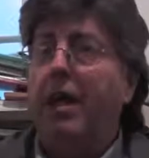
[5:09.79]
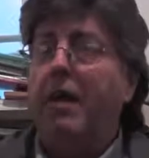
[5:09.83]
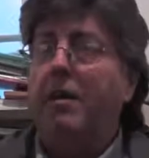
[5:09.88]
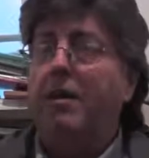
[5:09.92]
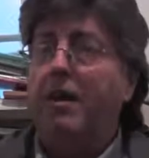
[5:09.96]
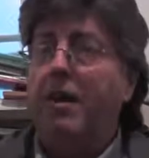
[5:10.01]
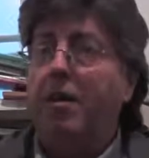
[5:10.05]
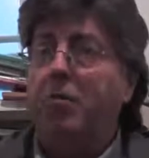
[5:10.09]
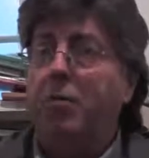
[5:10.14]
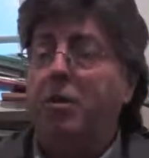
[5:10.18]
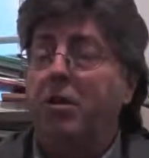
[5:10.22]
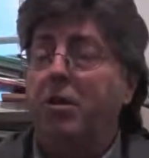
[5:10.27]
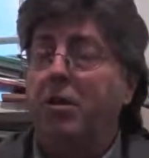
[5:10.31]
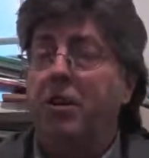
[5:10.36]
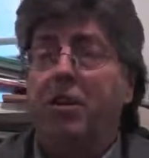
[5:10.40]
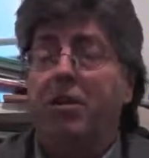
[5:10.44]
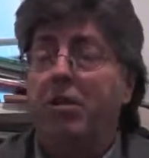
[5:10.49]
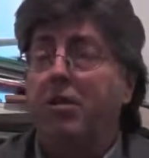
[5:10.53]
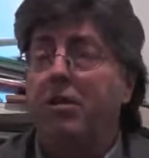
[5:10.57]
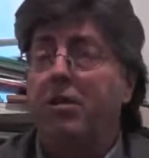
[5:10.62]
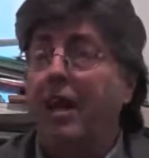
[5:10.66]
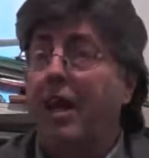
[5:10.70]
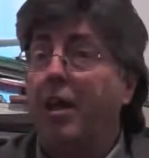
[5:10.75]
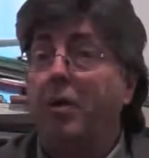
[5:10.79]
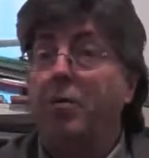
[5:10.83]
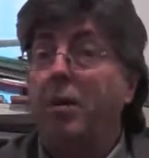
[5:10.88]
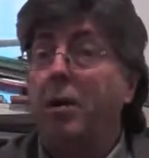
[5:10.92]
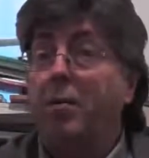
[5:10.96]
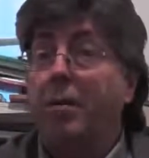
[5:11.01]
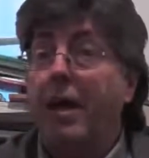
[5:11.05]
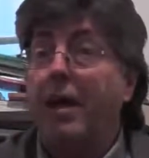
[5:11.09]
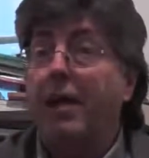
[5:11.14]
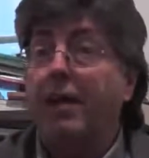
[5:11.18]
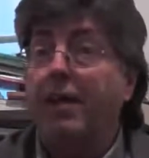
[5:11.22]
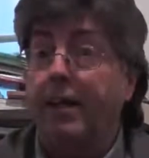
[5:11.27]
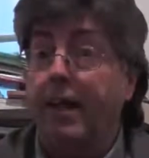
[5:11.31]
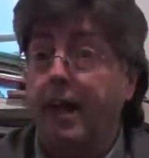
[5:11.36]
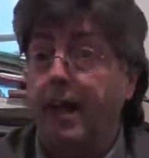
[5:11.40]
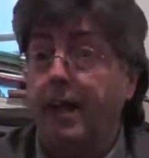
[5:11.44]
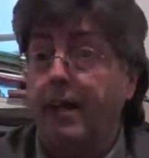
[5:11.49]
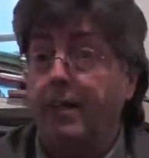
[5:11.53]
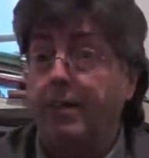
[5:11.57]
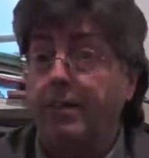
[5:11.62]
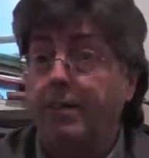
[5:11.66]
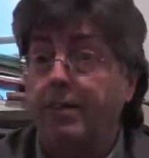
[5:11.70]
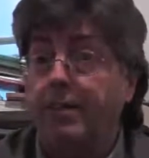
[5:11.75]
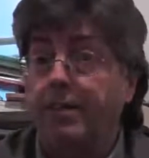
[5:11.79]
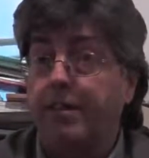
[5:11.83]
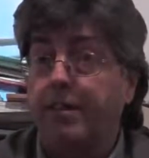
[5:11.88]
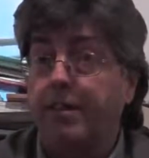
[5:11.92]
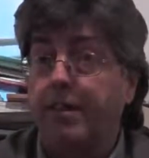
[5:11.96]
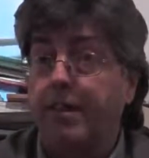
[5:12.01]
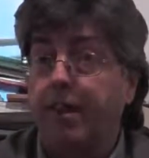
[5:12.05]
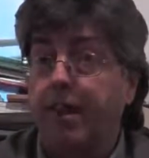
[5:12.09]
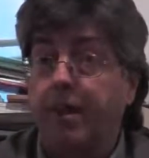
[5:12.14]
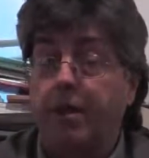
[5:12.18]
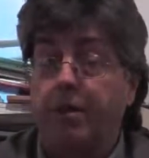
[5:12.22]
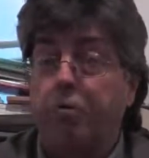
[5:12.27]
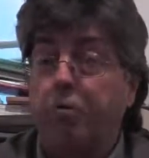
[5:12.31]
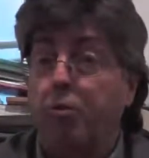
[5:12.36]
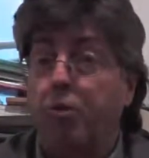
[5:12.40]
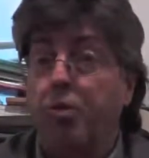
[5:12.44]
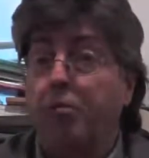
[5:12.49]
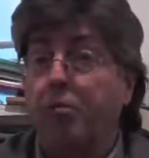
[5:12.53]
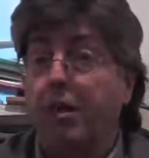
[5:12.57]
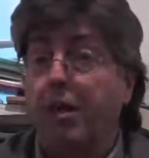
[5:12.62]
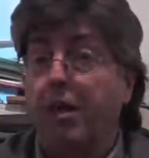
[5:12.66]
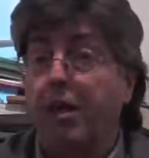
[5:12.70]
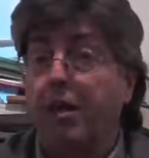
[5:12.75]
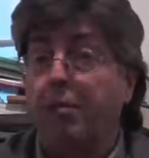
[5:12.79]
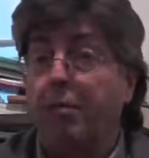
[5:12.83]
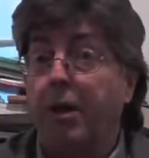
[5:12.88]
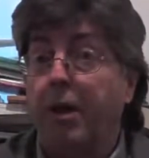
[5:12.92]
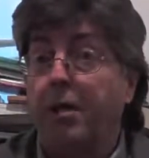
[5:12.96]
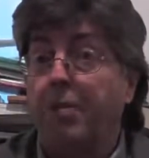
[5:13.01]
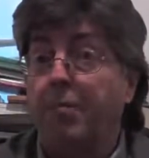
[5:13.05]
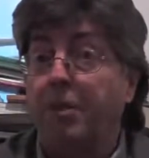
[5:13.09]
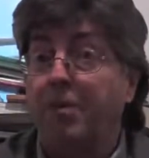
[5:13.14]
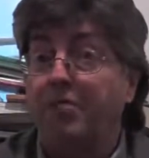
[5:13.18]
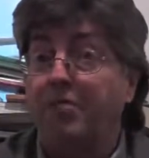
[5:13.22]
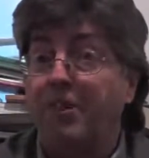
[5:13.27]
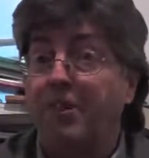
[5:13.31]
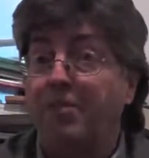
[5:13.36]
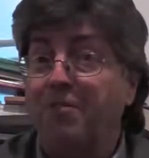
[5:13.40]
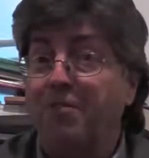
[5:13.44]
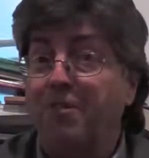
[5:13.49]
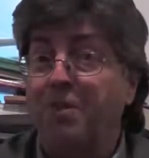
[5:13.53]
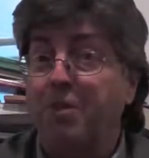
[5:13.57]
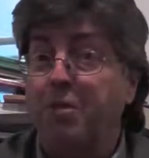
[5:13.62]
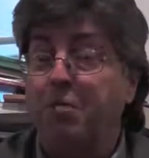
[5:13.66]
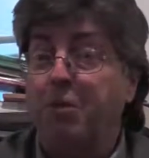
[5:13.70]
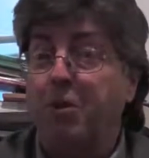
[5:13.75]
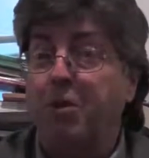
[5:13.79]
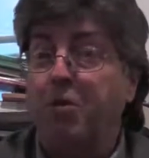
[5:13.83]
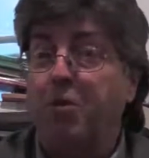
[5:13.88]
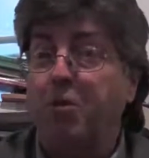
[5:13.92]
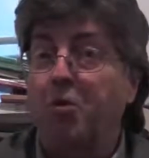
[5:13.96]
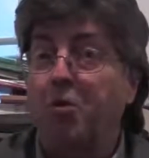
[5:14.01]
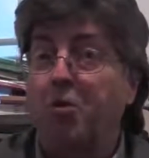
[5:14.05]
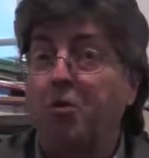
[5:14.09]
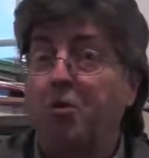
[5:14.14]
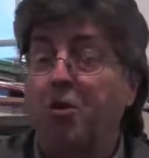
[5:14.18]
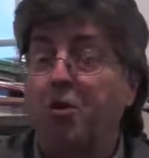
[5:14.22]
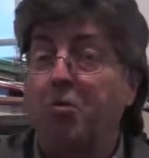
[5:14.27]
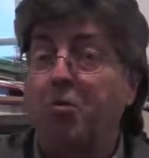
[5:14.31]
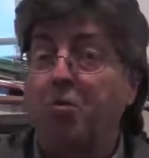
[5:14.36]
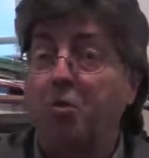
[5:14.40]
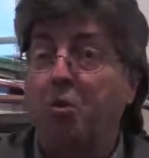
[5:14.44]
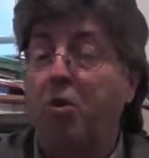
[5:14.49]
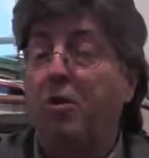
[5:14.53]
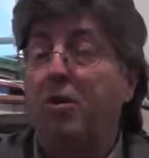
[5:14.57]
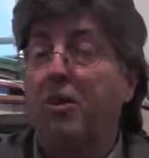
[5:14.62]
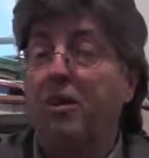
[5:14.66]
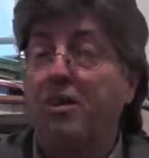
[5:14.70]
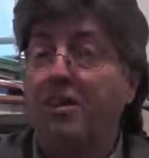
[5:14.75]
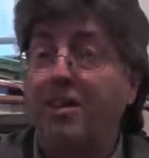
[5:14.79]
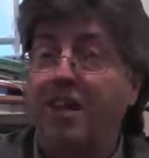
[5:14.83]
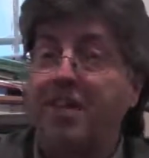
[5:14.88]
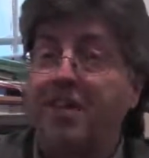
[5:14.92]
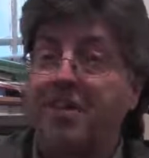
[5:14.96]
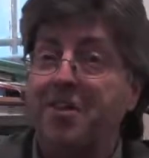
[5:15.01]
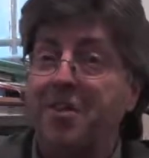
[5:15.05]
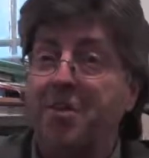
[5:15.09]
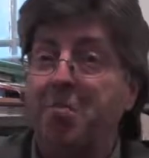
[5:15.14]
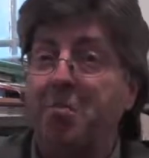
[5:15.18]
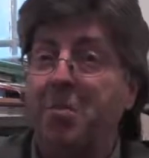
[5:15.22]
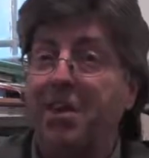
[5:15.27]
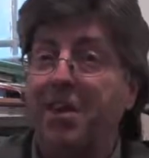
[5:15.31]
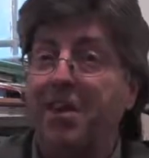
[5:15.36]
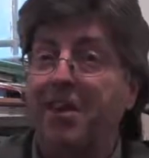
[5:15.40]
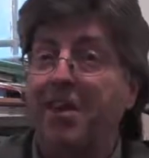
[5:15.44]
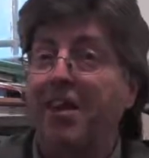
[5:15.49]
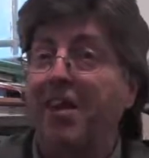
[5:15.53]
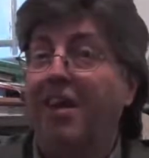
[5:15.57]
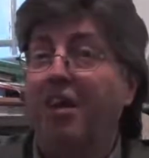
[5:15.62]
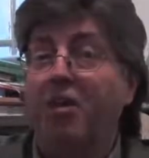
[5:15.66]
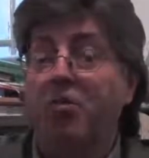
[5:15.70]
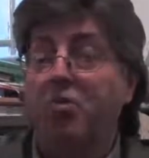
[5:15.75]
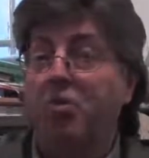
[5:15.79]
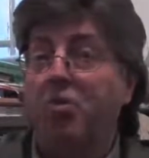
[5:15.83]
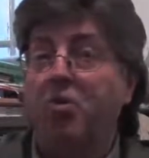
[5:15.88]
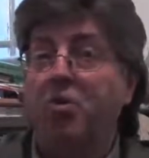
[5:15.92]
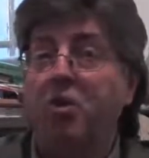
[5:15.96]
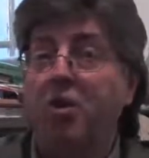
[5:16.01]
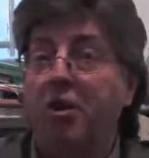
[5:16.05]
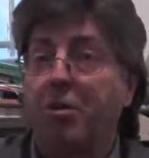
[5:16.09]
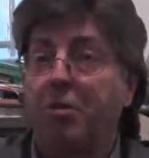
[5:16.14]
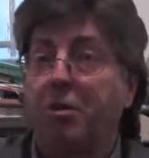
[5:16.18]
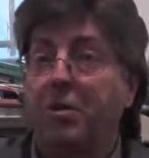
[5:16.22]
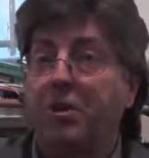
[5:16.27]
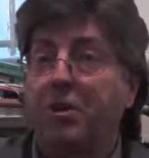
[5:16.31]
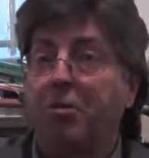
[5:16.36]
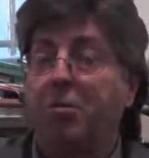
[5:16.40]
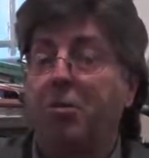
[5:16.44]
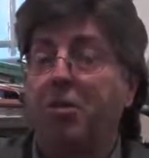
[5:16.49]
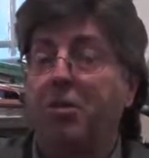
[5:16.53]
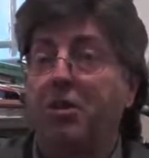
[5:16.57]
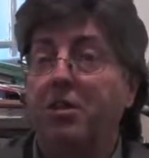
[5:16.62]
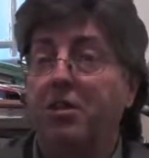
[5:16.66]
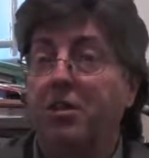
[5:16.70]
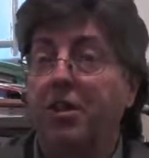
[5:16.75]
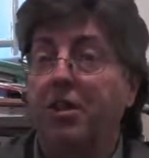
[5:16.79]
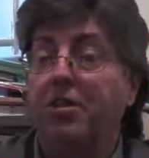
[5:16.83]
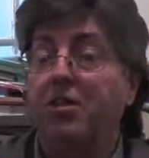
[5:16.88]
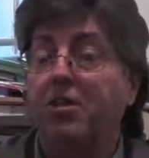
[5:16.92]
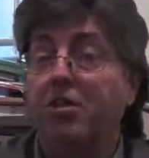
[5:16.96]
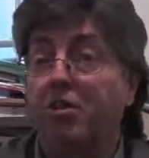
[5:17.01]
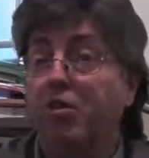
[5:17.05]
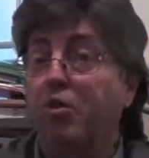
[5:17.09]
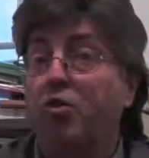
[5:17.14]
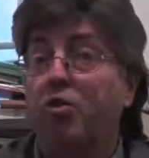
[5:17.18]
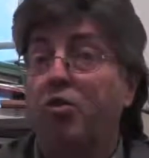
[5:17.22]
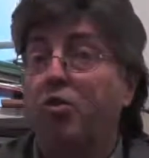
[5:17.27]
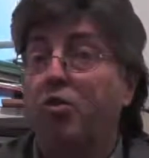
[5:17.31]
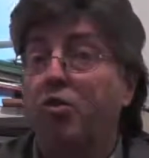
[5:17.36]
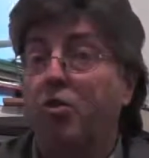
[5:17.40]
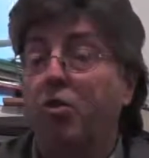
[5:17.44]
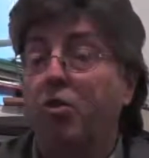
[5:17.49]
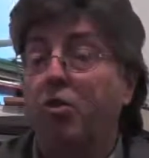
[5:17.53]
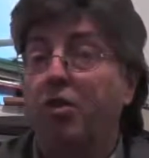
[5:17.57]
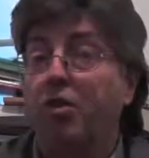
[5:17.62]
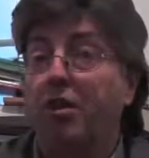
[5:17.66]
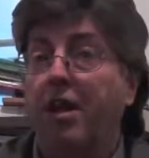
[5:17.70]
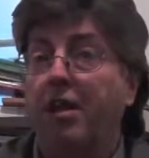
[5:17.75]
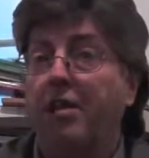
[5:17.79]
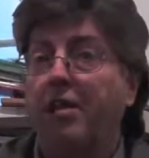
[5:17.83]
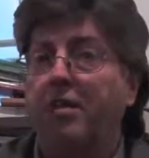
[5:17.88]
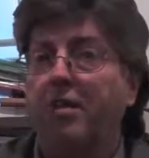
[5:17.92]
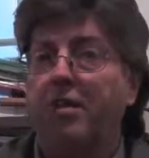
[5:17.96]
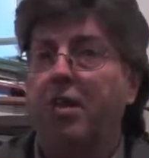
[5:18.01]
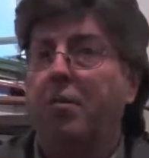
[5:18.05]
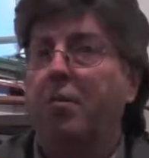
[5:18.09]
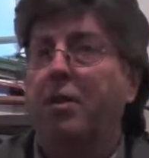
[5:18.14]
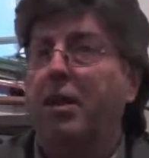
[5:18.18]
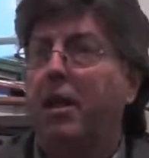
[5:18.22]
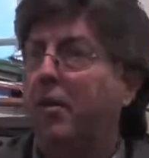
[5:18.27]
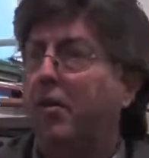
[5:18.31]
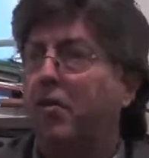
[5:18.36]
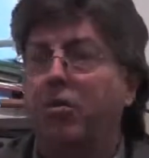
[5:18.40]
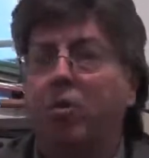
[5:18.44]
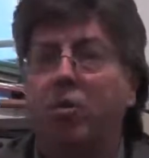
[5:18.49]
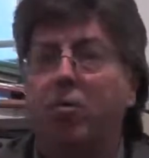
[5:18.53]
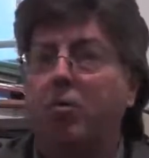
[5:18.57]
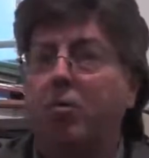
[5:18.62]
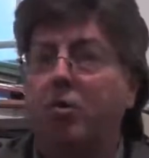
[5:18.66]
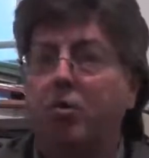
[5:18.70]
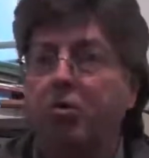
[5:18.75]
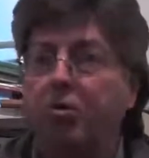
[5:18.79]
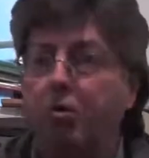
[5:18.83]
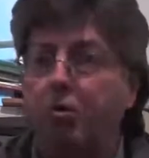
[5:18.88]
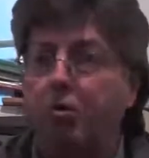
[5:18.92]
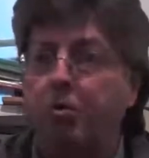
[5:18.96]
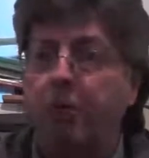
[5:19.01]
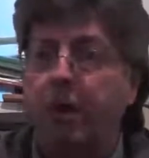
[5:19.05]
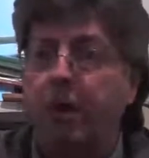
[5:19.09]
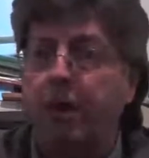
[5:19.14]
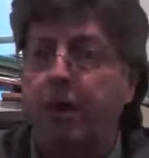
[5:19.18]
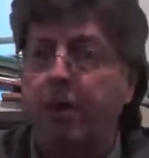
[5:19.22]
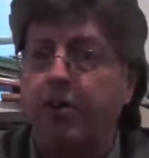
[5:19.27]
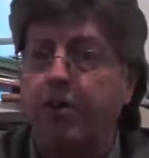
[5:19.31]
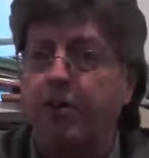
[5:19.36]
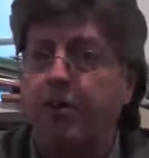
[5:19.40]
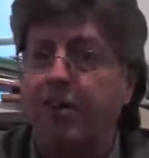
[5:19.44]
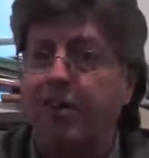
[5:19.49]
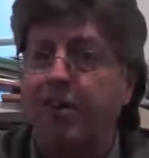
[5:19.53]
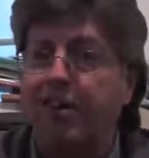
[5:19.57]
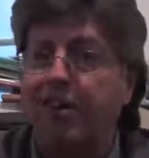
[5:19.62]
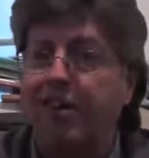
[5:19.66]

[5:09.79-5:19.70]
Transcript: They could tell me a pack of lies, and it wouldn't make a blind bit of difference, because what they said to me was not admissible. The solicitor could not then say, but that's not what you told my agent.